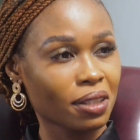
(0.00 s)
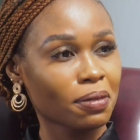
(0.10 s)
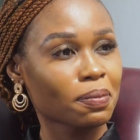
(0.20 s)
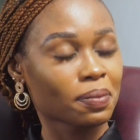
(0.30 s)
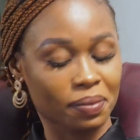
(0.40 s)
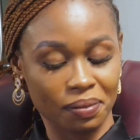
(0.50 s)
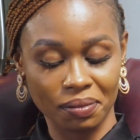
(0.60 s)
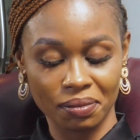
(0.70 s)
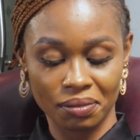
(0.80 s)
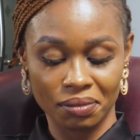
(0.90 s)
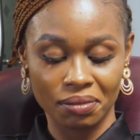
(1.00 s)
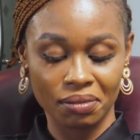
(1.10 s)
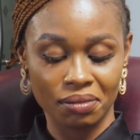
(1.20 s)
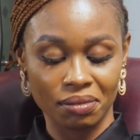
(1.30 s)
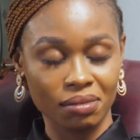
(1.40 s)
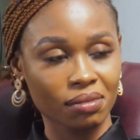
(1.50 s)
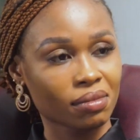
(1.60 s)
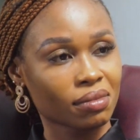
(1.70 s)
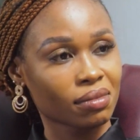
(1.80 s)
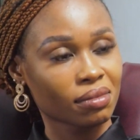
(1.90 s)
early
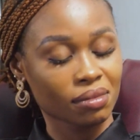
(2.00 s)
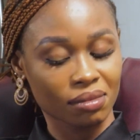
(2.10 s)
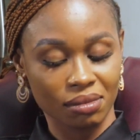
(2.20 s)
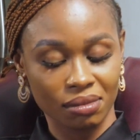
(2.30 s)
understanding of